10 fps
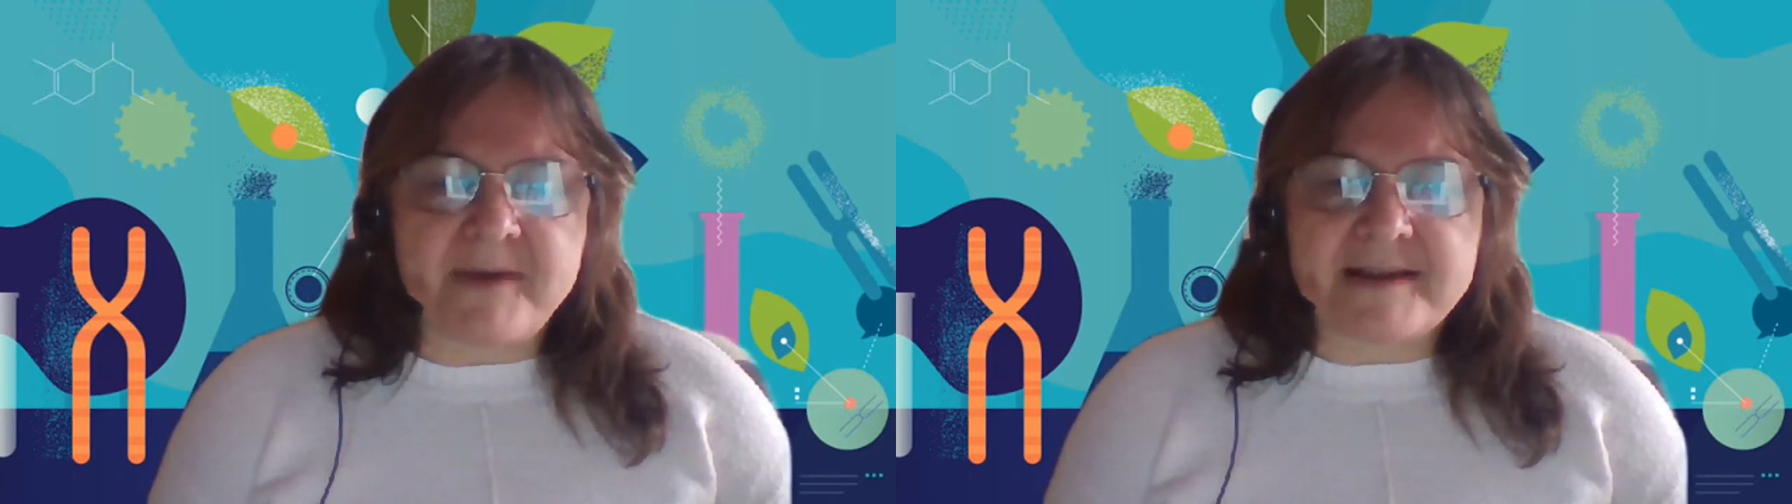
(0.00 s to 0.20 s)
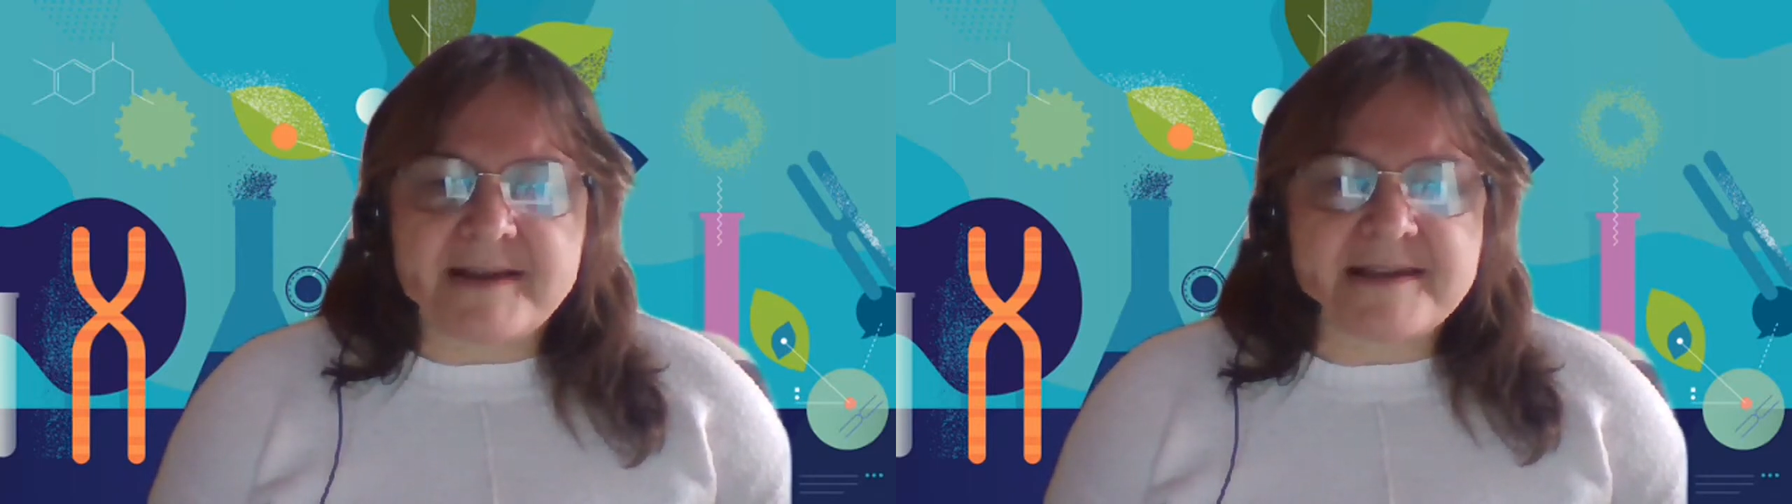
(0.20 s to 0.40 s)

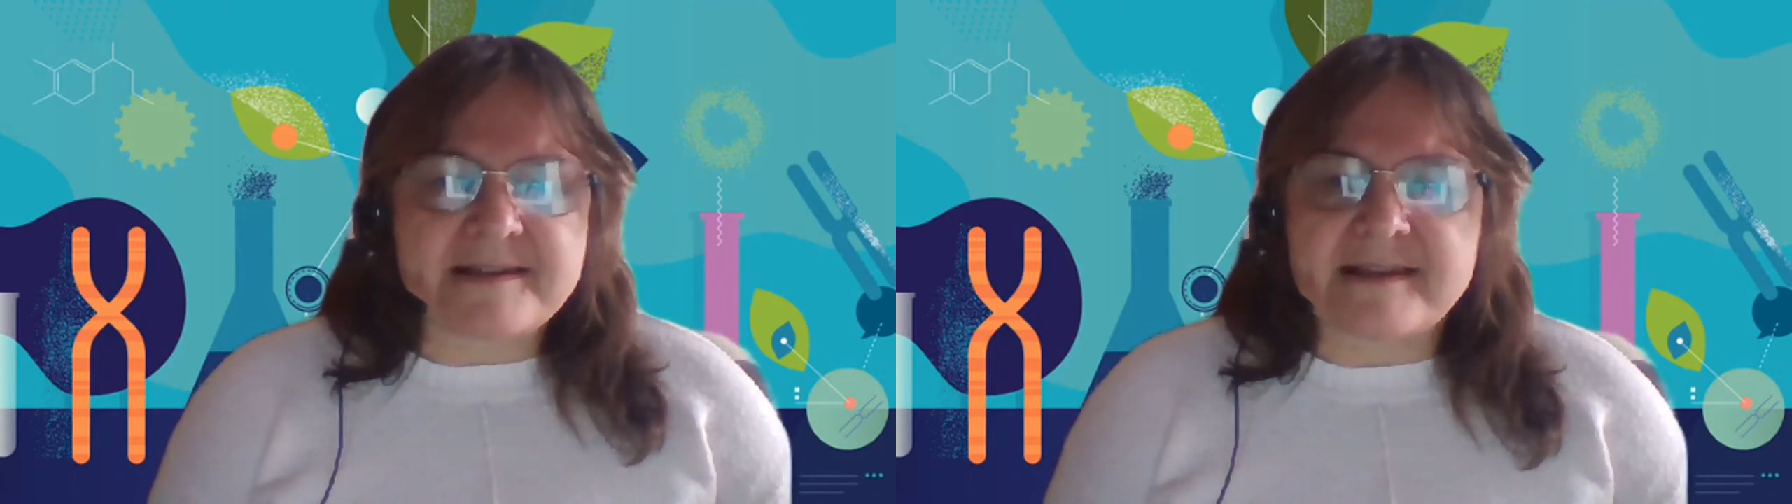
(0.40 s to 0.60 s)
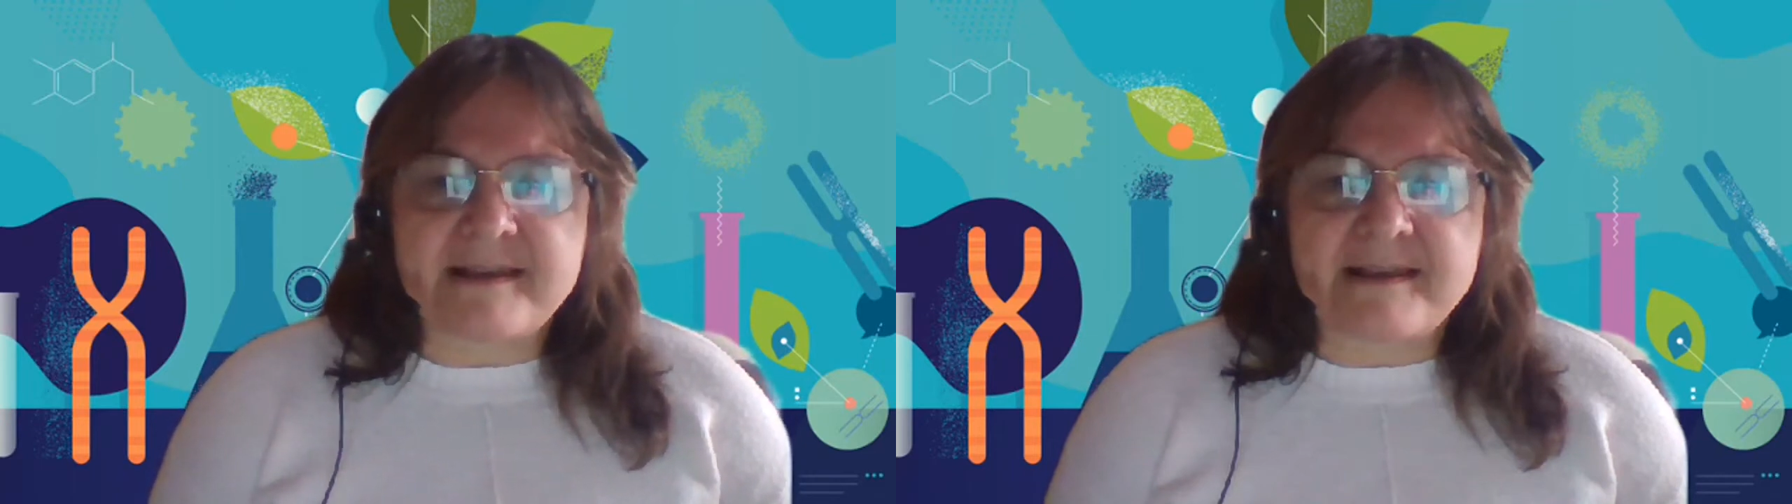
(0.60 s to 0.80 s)

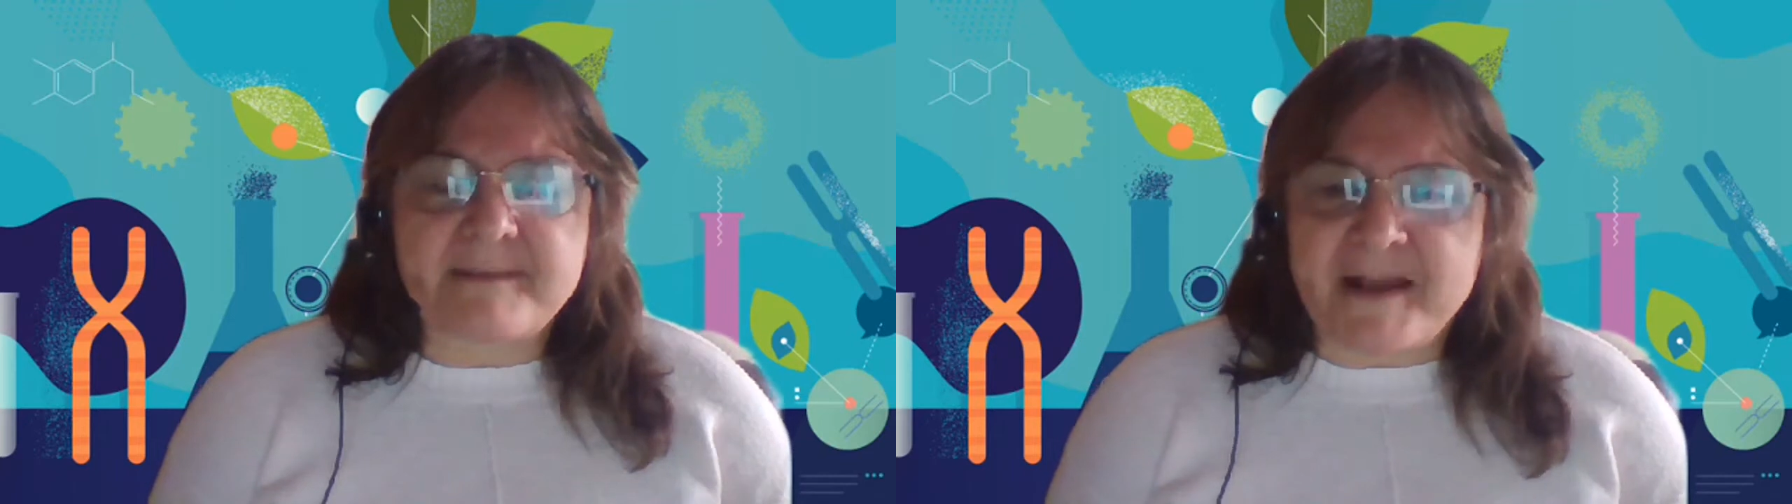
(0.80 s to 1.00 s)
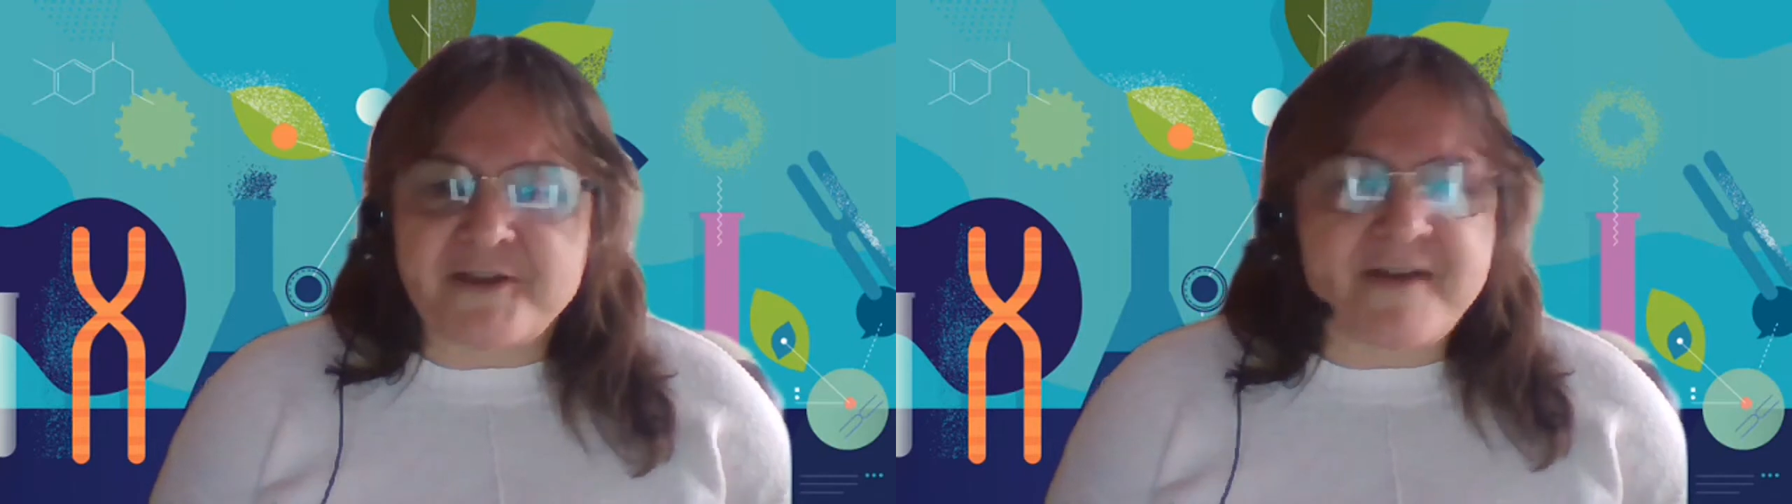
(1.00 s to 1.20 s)
Brexit and
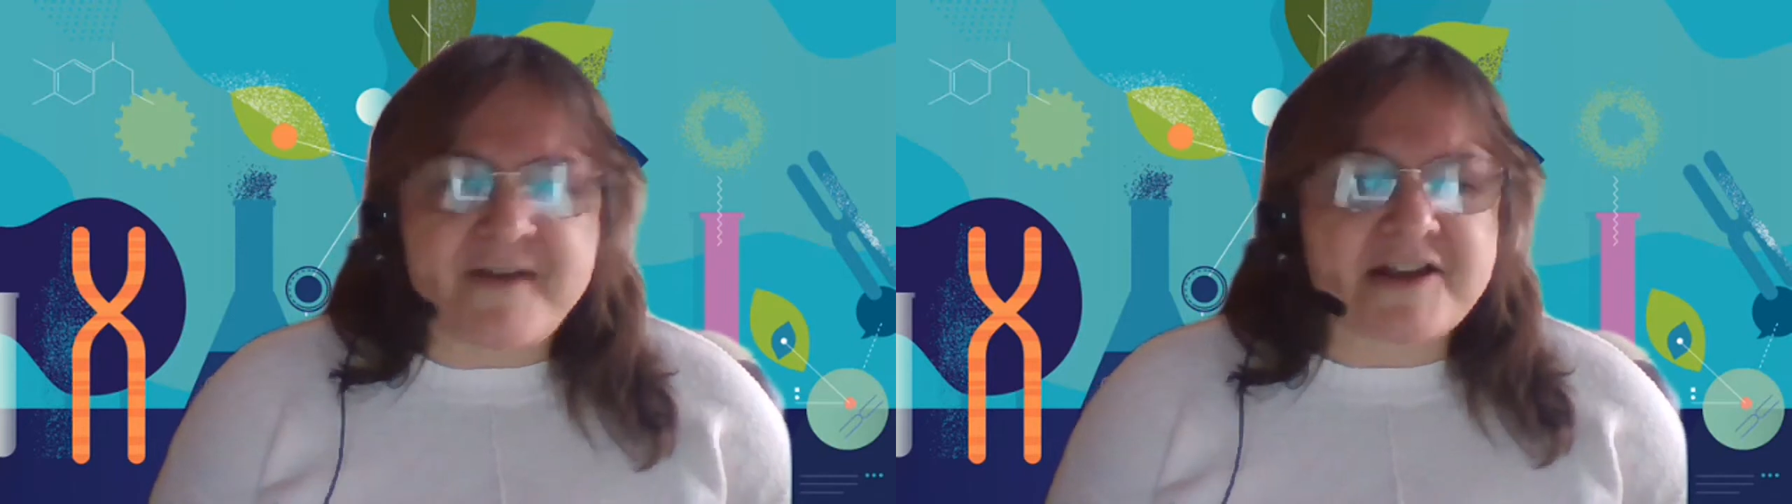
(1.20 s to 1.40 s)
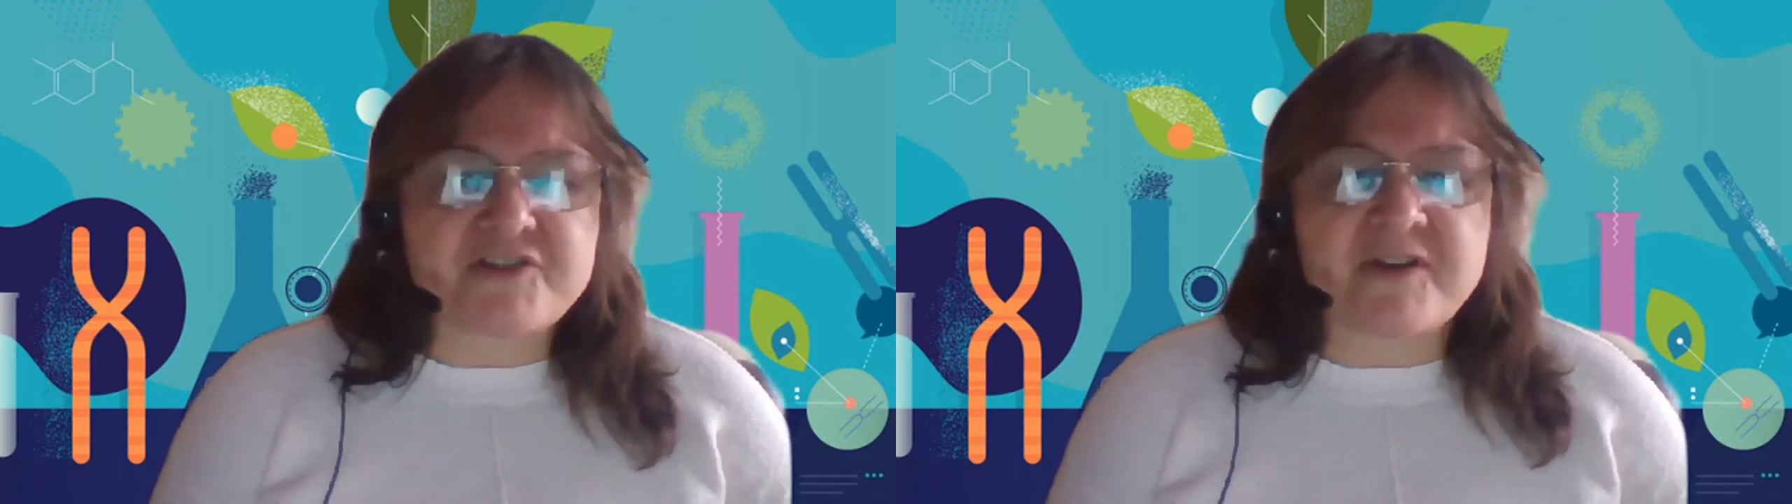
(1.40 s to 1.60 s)

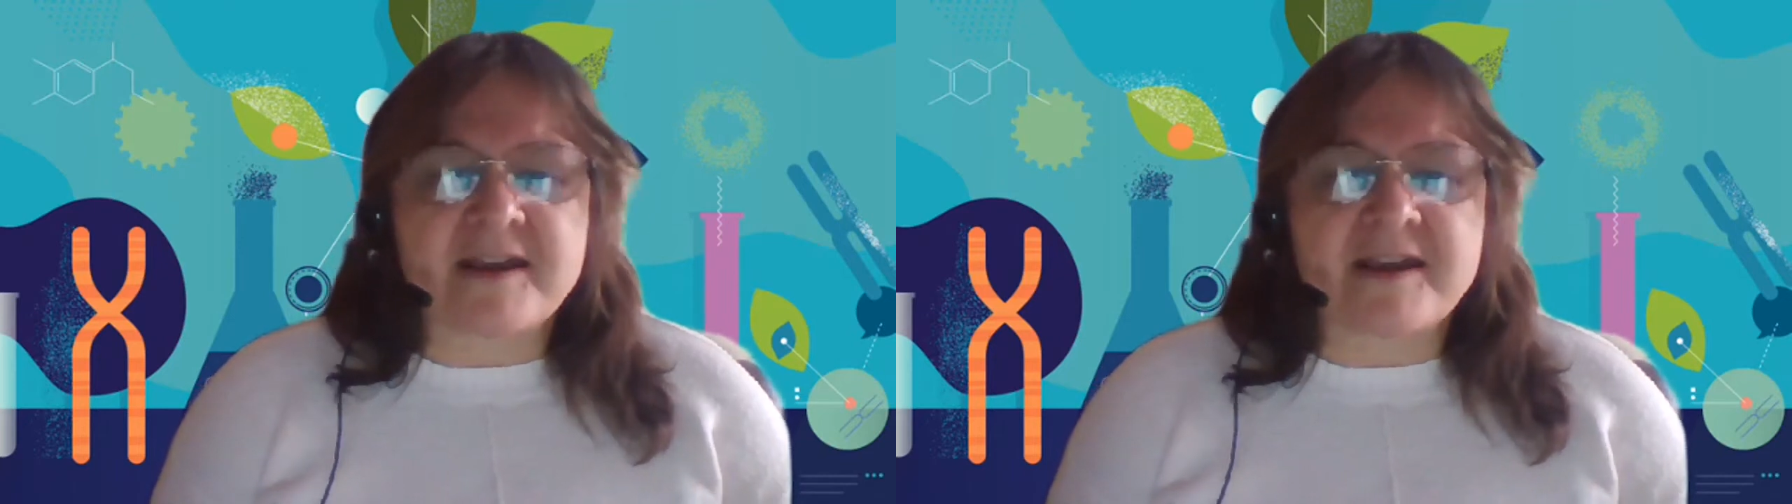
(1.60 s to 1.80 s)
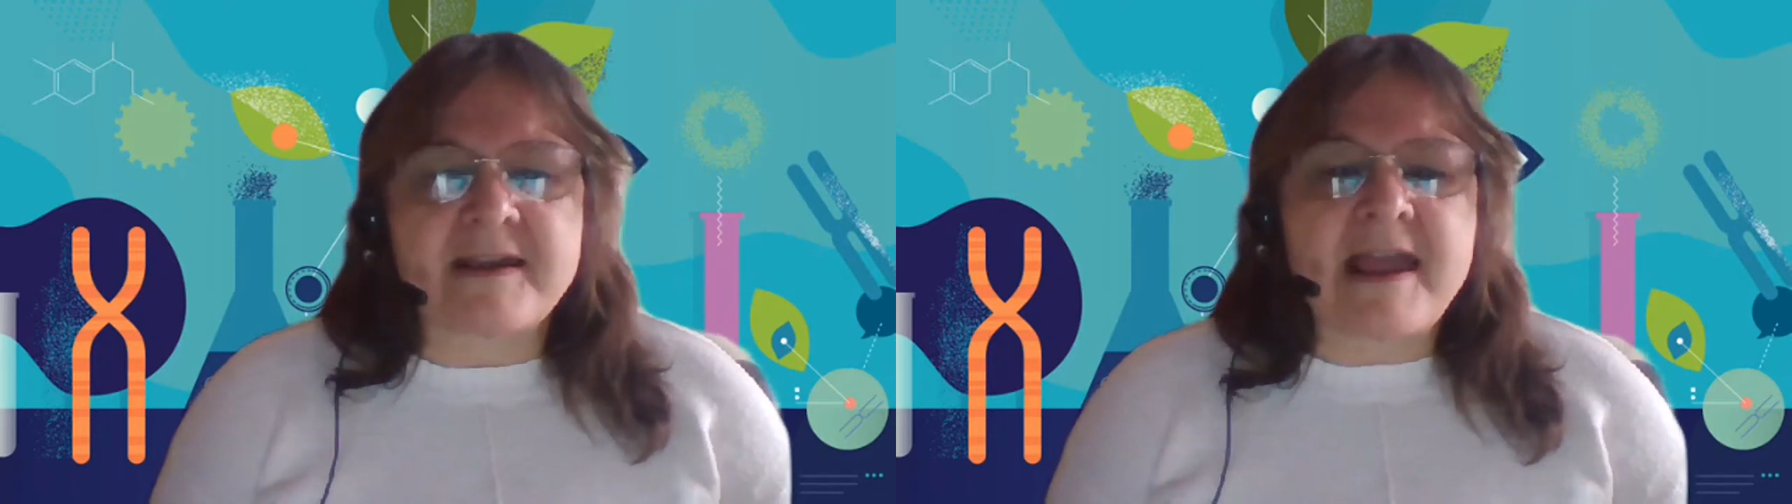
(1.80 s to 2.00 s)

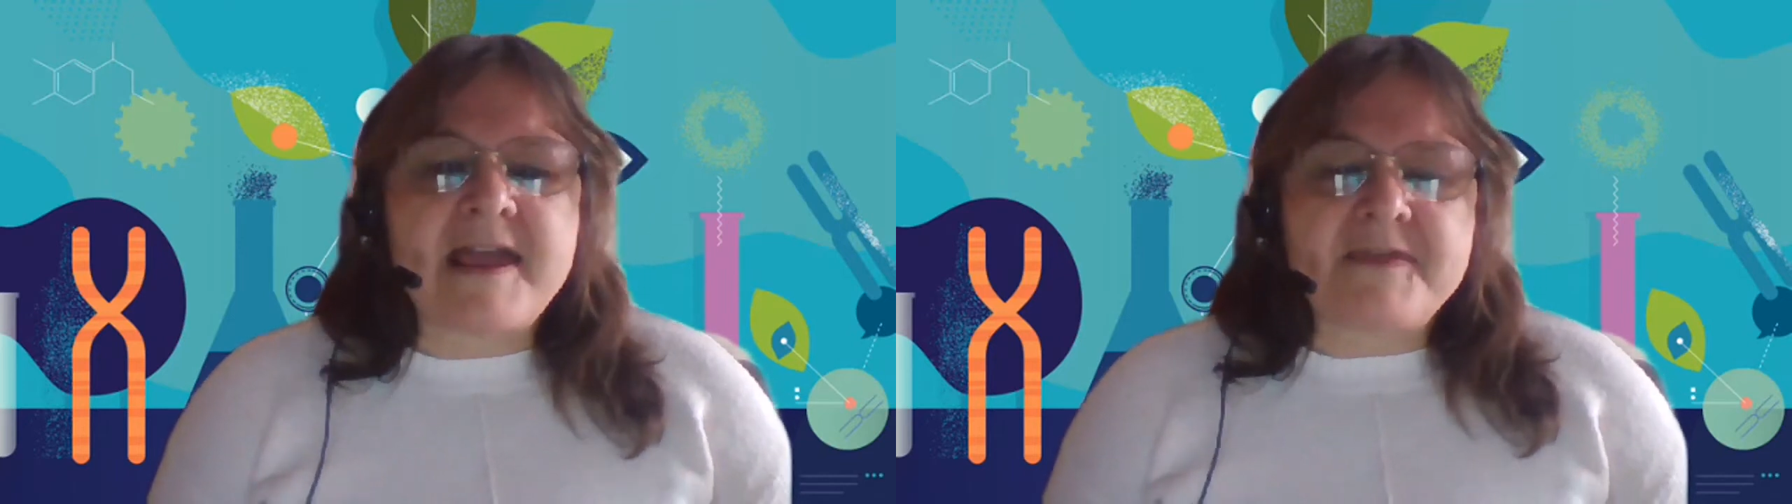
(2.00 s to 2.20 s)
manufacturing,